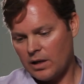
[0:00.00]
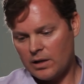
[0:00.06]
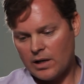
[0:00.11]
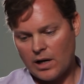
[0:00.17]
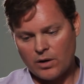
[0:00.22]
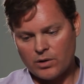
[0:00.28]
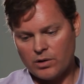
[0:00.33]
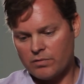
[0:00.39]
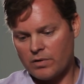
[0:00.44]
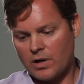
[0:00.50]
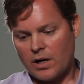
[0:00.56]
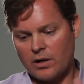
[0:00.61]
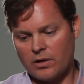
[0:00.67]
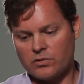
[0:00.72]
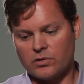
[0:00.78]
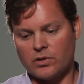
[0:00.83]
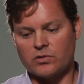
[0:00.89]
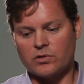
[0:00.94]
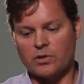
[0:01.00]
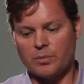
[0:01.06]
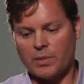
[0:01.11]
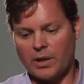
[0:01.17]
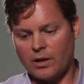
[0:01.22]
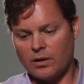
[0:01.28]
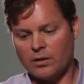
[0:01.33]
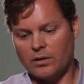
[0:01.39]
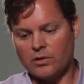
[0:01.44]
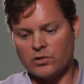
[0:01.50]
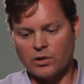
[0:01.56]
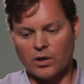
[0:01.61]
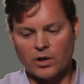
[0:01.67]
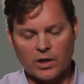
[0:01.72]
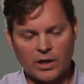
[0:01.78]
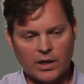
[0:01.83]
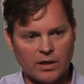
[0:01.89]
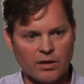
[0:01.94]
now you've got a system that is
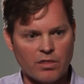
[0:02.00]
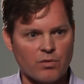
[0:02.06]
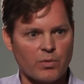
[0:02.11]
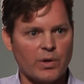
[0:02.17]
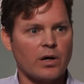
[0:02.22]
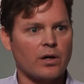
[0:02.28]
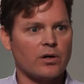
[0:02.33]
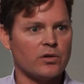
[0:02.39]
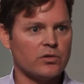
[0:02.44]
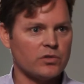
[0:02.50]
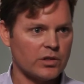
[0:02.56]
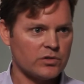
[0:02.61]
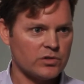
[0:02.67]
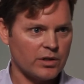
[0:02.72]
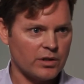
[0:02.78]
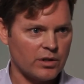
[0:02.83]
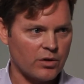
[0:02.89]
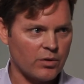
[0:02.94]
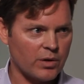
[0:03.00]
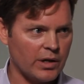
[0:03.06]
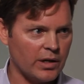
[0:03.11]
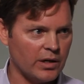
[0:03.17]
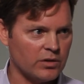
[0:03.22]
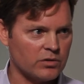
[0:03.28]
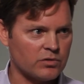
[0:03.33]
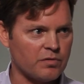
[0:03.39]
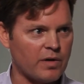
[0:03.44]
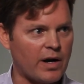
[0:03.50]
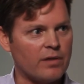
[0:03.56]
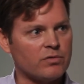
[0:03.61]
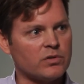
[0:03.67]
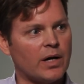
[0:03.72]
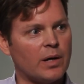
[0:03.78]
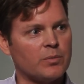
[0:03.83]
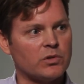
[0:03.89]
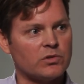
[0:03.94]
looking 360 degrees five
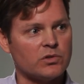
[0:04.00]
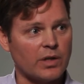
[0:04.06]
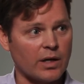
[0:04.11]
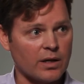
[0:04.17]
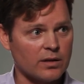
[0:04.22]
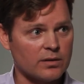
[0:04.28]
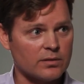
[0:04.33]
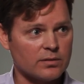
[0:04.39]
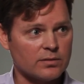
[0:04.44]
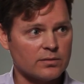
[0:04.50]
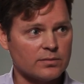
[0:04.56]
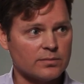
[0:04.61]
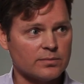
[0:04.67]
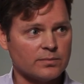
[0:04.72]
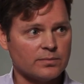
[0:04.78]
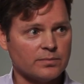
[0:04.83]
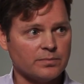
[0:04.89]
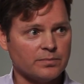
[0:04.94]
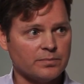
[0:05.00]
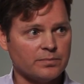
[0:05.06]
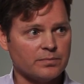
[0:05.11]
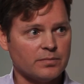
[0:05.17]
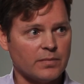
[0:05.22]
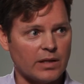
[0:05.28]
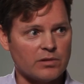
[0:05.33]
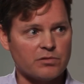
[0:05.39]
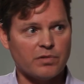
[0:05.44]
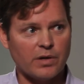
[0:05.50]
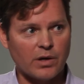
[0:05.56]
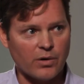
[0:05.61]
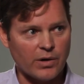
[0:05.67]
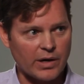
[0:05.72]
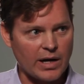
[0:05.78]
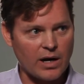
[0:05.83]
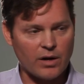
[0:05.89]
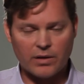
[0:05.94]
times a second. That's
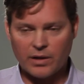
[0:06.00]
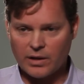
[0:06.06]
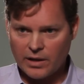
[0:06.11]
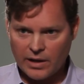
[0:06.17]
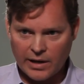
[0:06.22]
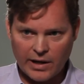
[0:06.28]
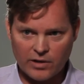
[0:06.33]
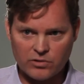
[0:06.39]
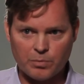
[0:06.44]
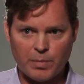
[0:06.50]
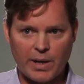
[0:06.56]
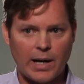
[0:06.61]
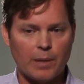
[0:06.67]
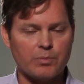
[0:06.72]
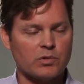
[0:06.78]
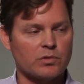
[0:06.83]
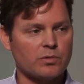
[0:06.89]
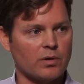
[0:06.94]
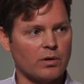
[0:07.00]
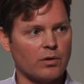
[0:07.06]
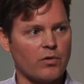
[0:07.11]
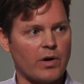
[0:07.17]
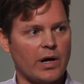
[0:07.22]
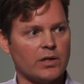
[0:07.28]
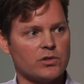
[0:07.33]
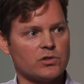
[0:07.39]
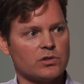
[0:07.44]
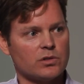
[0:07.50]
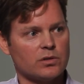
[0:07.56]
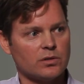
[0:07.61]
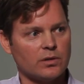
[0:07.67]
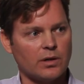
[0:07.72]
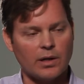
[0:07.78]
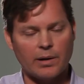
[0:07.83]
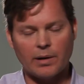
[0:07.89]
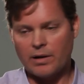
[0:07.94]
figuring out that it has maps arranged.
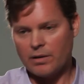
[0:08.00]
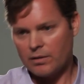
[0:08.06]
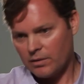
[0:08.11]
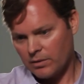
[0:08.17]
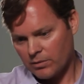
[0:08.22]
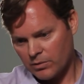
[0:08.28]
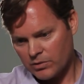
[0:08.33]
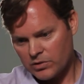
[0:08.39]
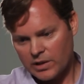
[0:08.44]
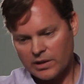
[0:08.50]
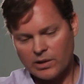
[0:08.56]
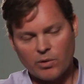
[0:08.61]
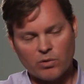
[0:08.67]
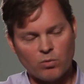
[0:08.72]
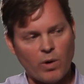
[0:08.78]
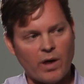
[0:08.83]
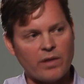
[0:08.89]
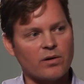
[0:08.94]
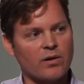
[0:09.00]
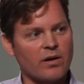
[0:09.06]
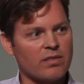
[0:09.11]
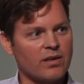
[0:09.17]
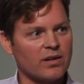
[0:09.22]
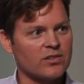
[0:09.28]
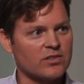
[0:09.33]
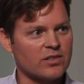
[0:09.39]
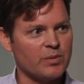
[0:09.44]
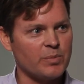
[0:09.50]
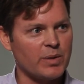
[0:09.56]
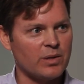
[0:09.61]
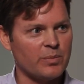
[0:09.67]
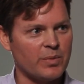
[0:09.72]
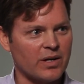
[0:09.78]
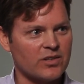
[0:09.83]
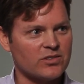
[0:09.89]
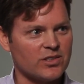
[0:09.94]
Uh, it, dealing with weather, I think, is going to be the
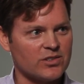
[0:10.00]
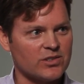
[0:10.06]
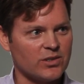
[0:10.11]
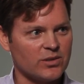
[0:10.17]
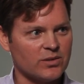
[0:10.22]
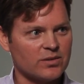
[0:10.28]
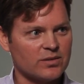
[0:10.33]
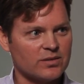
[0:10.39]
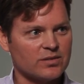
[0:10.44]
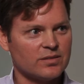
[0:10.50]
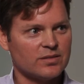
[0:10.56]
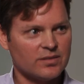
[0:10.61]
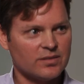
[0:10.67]
biggest issue. Hmm.